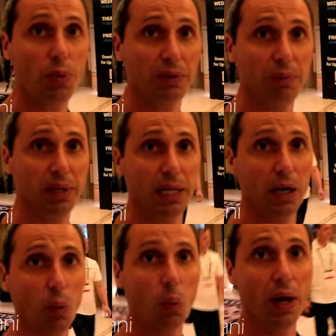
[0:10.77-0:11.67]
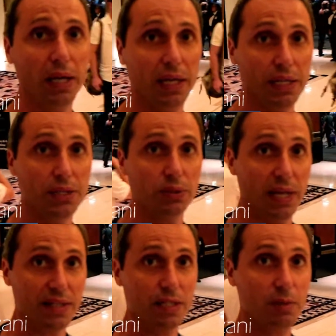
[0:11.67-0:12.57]
we are making our way into
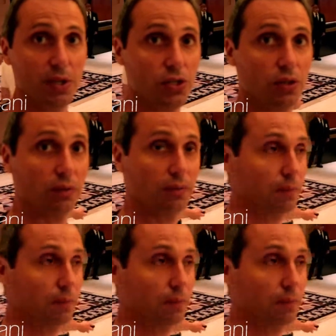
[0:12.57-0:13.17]
the exhibition.